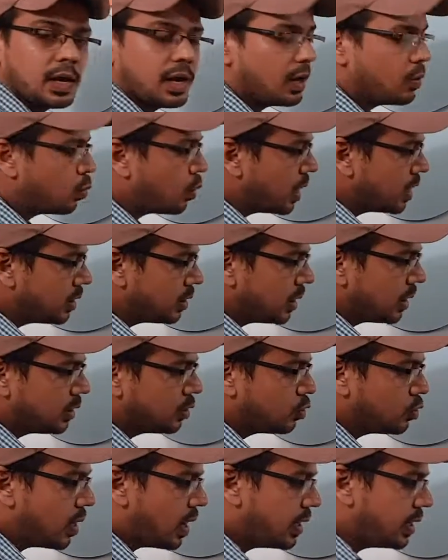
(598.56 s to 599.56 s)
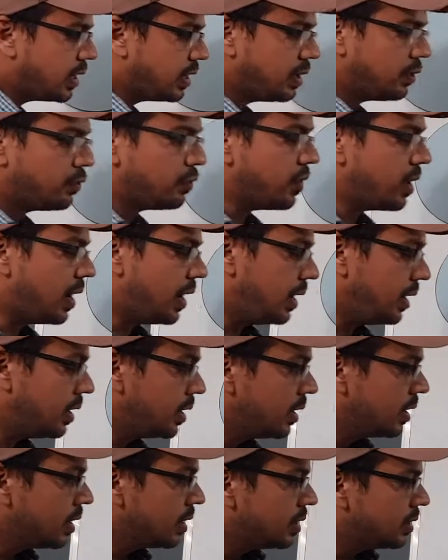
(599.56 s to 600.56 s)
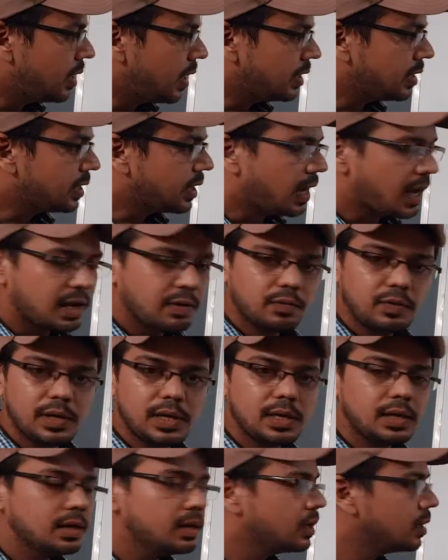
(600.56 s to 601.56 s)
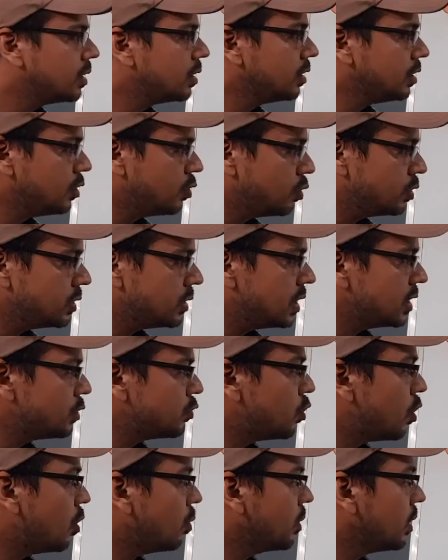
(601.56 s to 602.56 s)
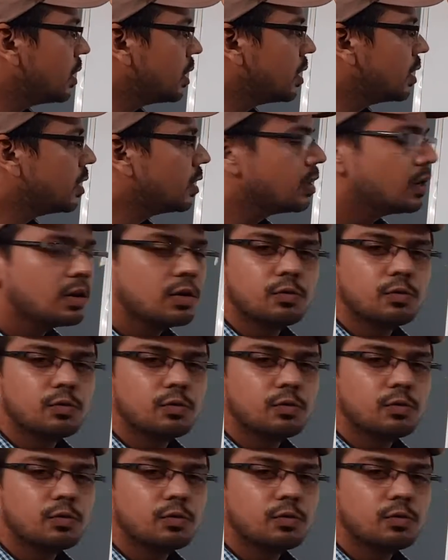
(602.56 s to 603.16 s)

And one thing to identify, that can we use this formula